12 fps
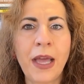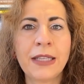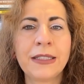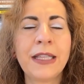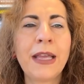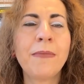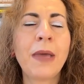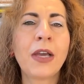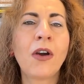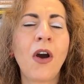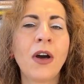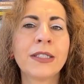as they may
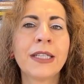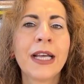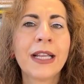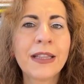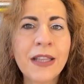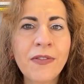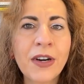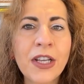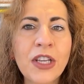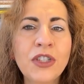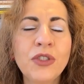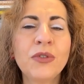cause liver
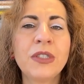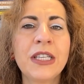issues,